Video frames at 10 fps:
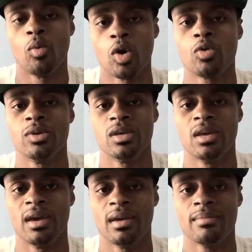Work on your
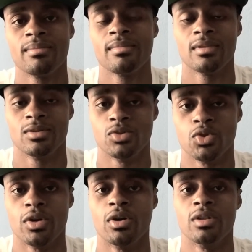game,
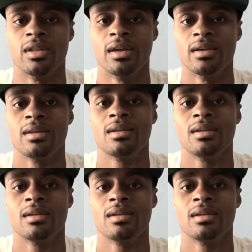Dre All Day